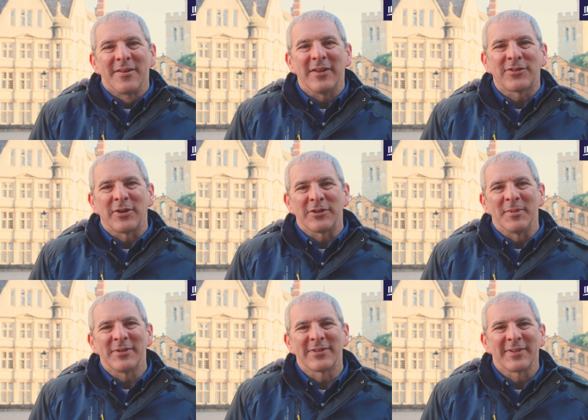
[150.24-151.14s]
This
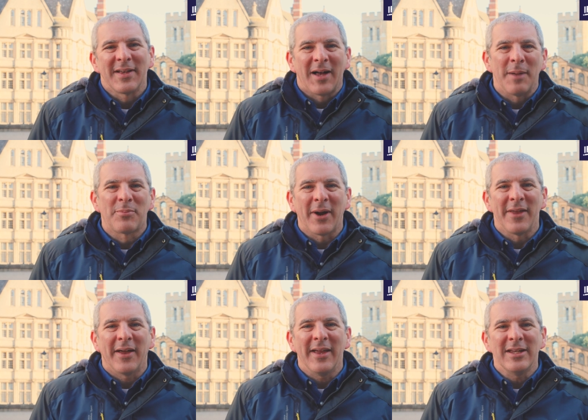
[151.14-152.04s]
Christmas, I
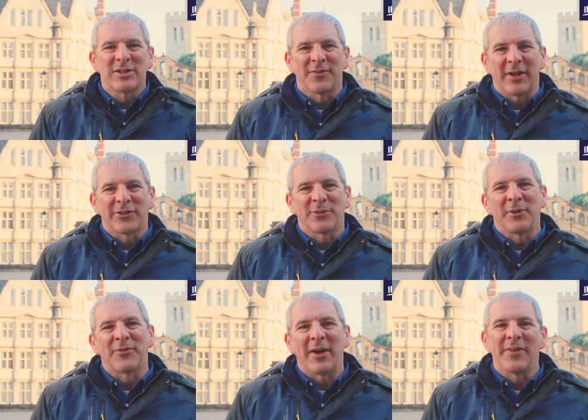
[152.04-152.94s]
pray that each of us
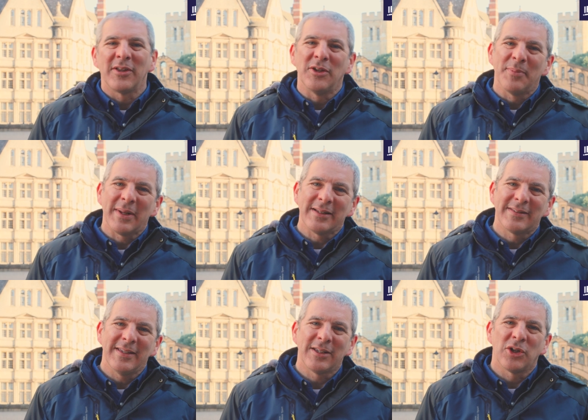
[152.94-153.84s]
will find the humility,